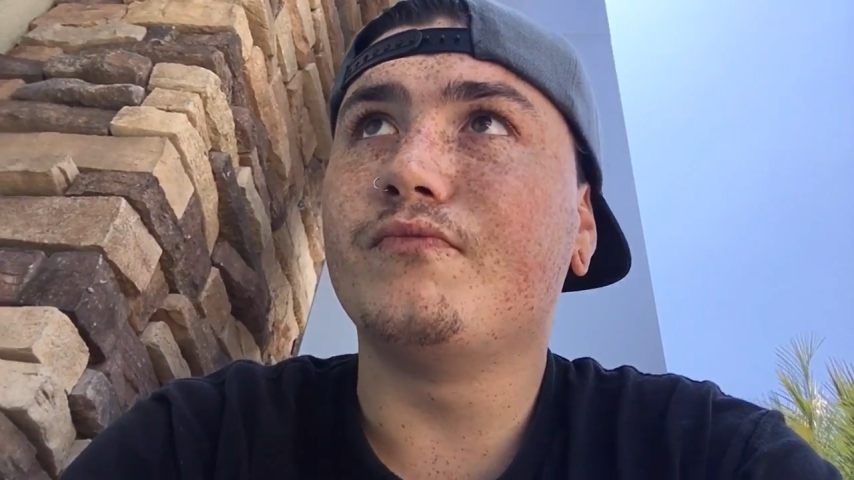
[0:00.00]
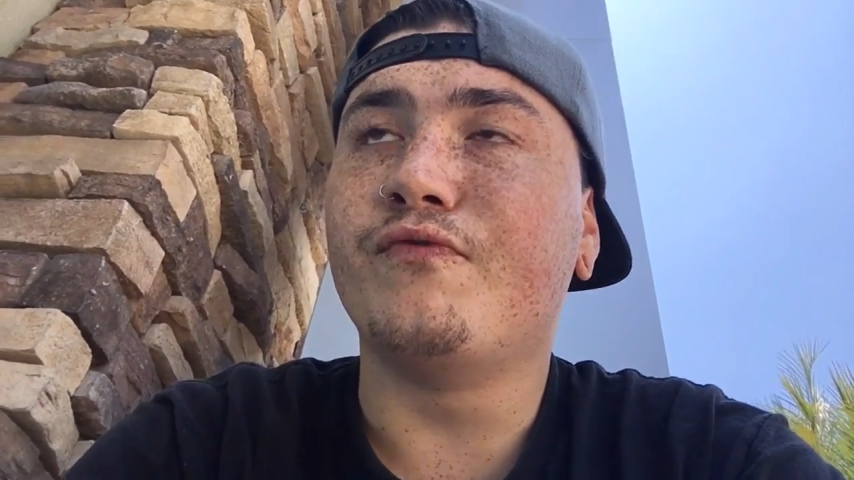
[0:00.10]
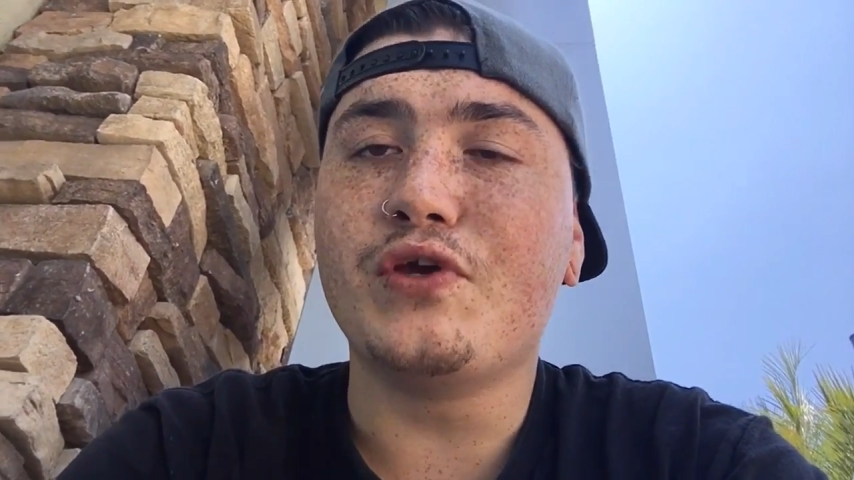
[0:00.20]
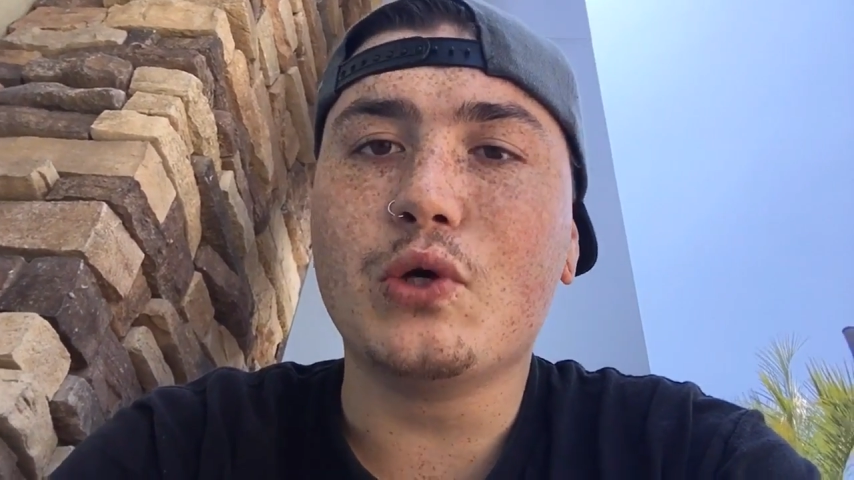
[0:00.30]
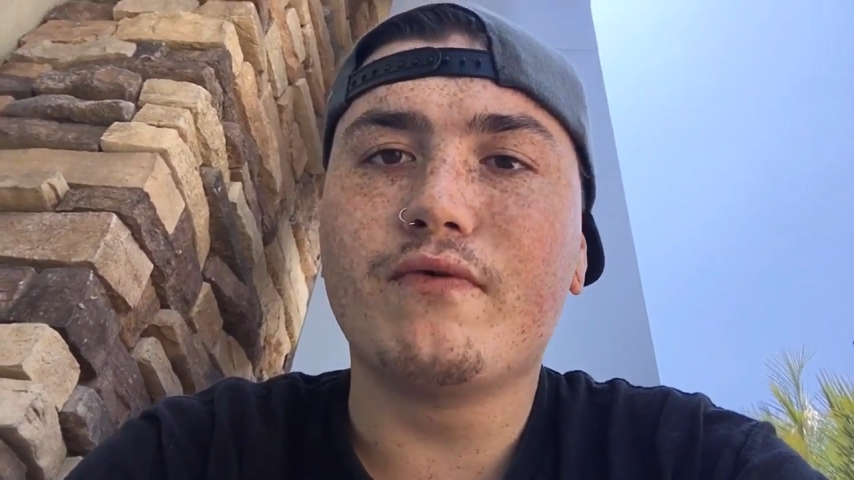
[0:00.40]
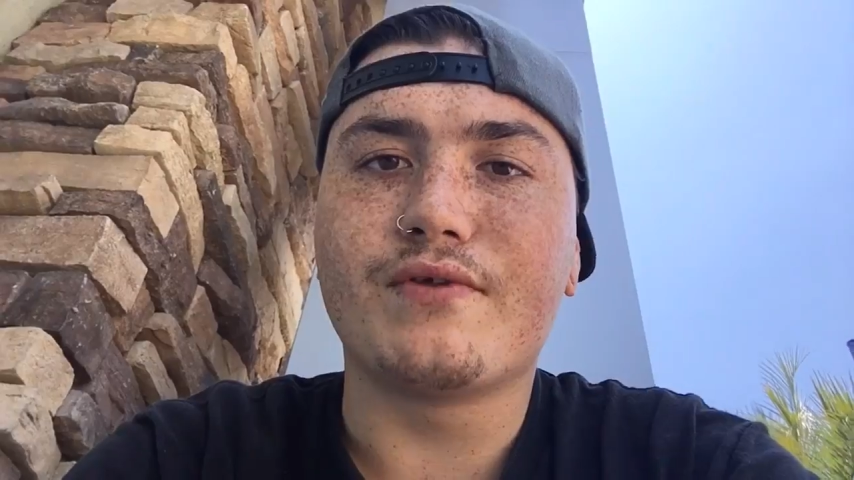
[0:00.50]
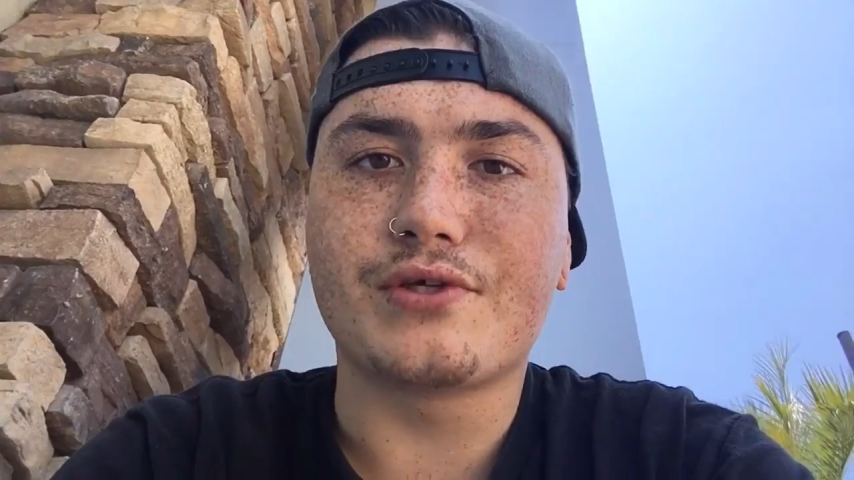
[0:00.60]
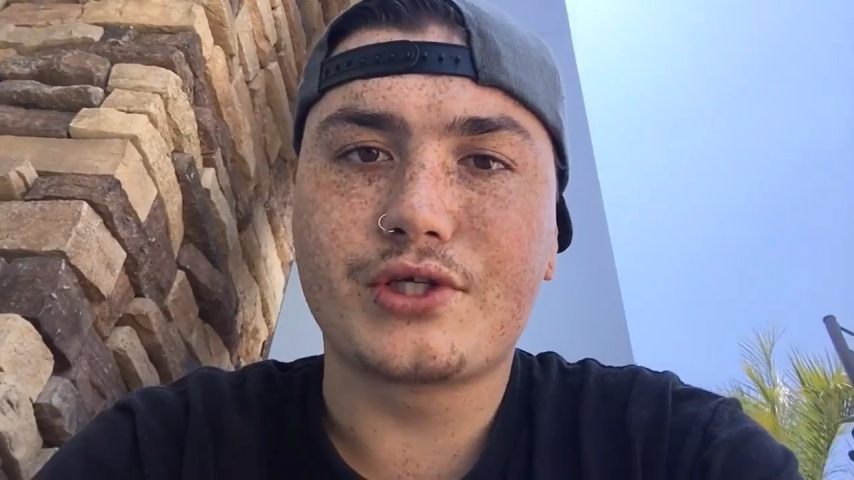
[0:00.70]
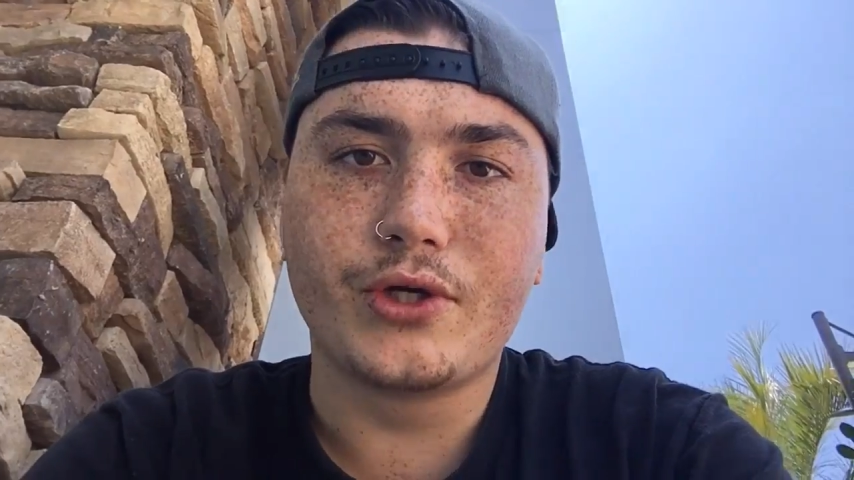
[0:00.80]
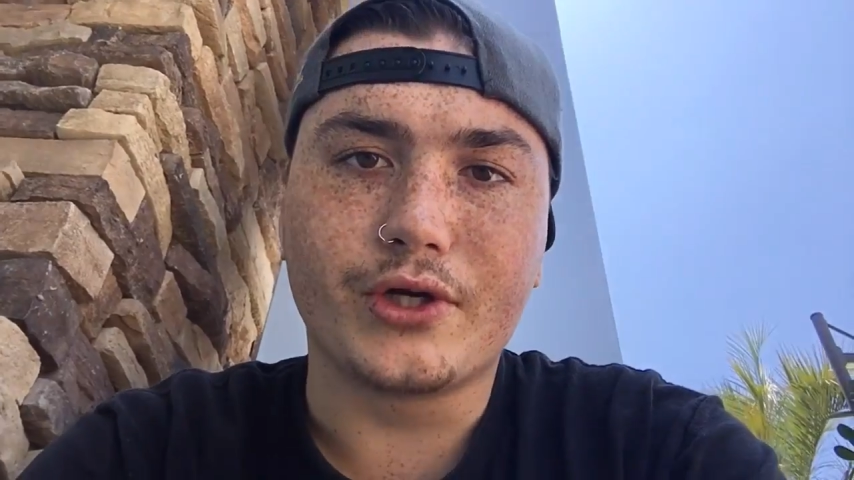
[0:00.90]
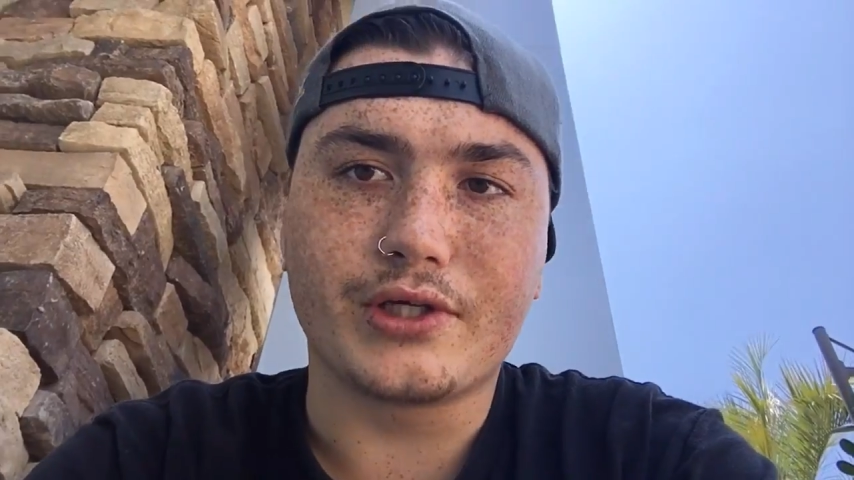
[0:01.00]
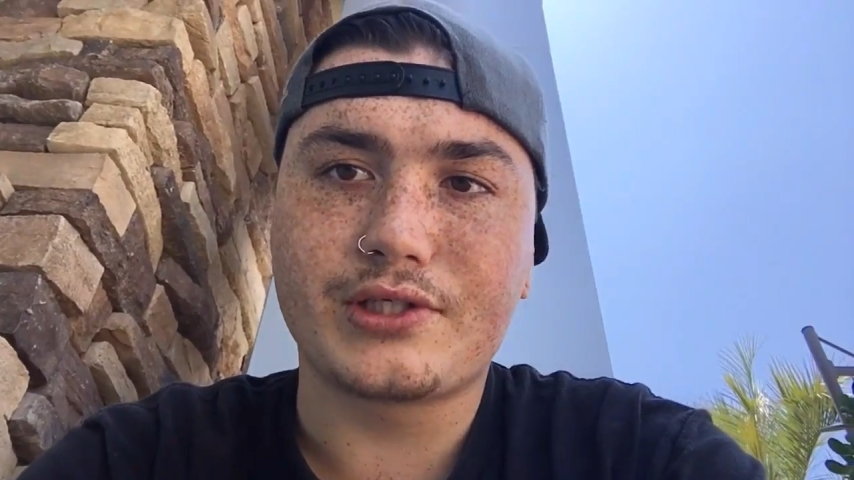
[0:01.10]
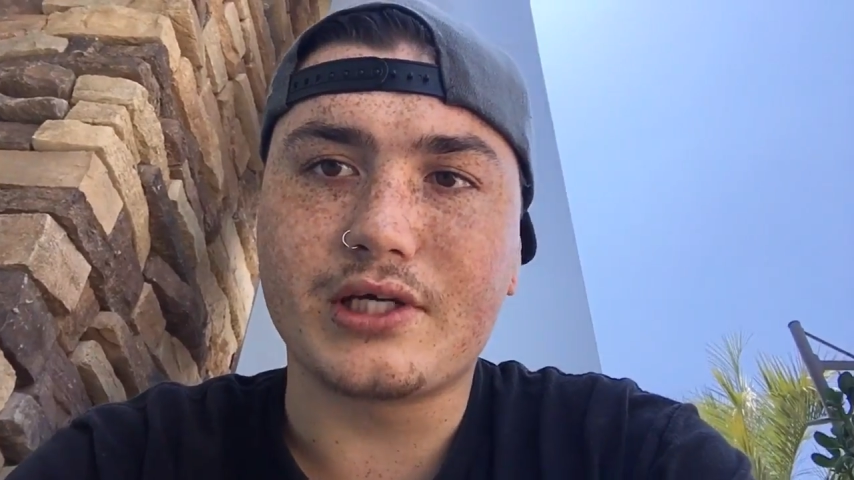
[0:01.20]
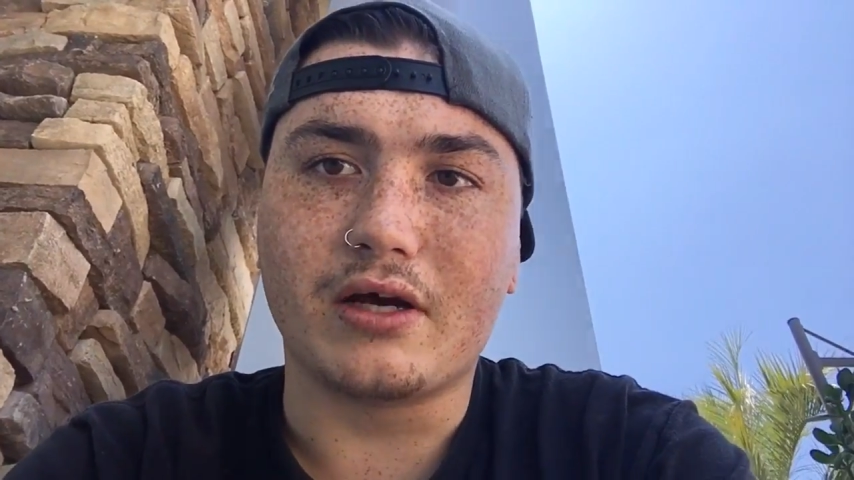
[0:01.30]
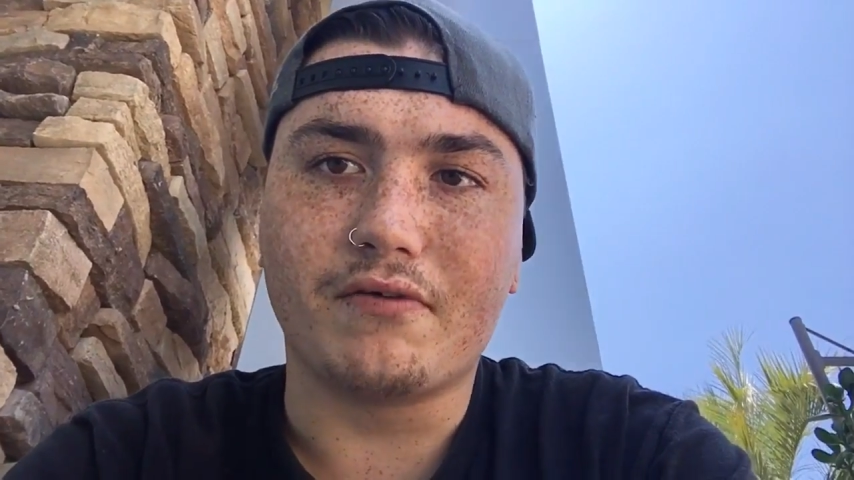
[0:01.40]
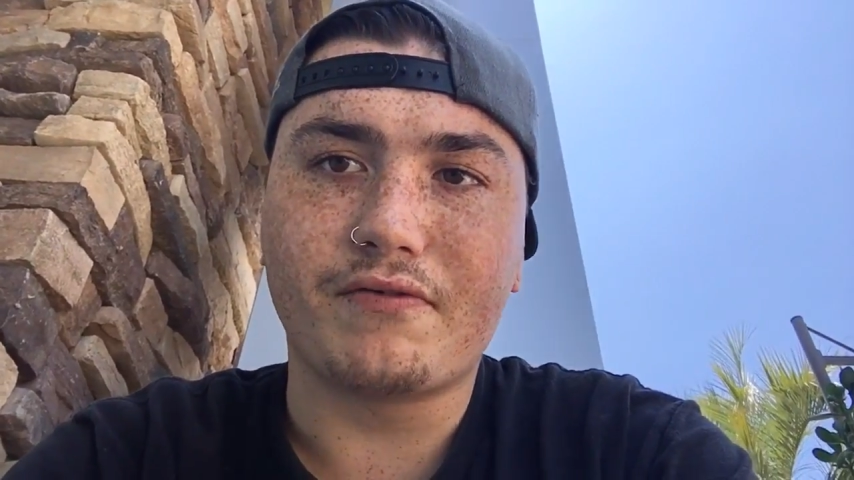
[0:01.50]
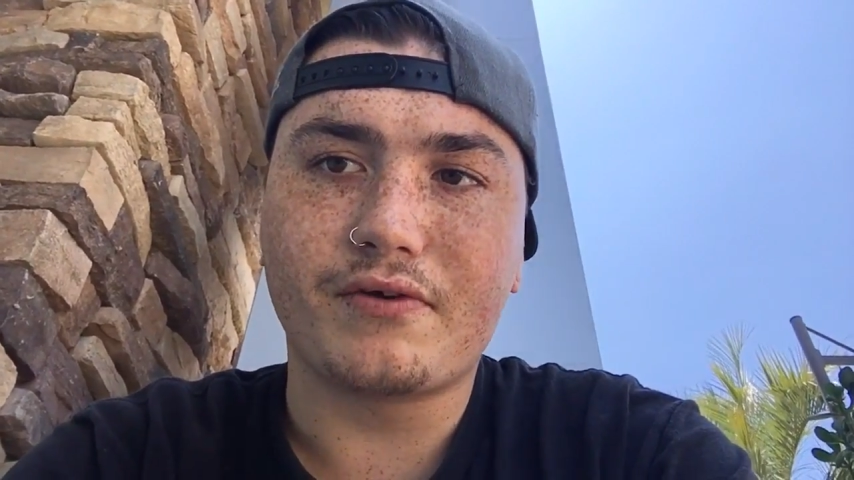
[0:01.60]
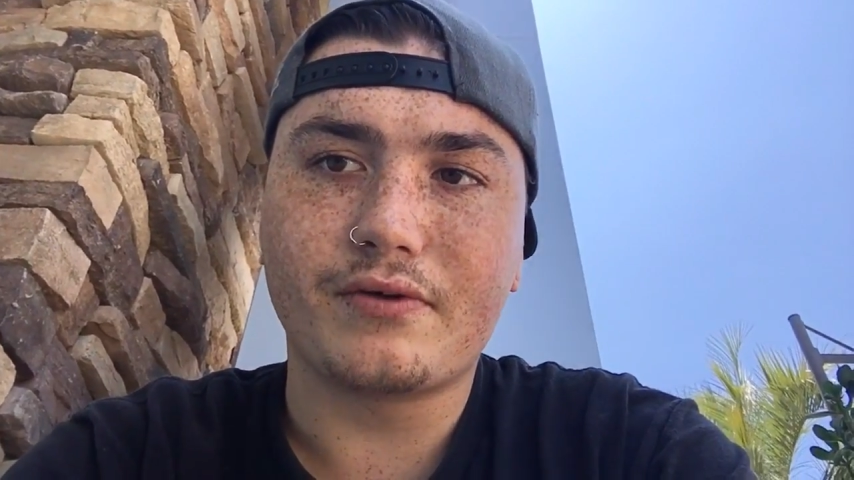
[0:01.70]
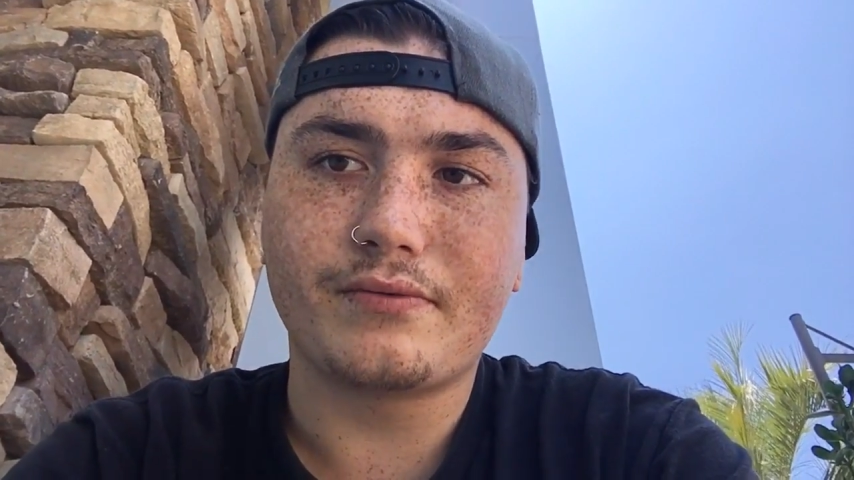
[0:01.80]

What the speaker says: view of the scooter itself.